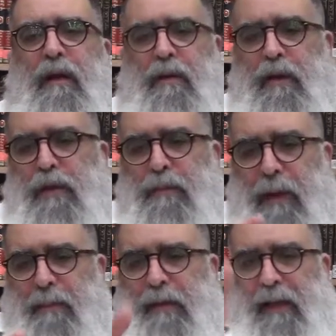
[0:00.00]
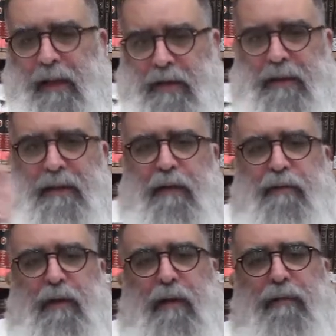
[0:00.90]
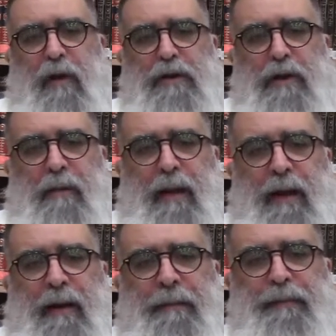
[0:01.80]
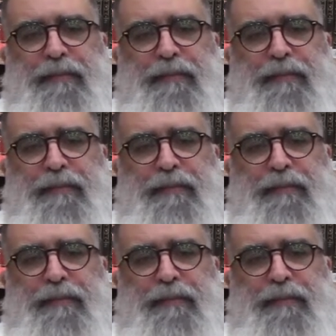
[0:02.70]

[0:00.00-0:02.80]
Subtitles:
those people that I just said for the Refuah Shlema,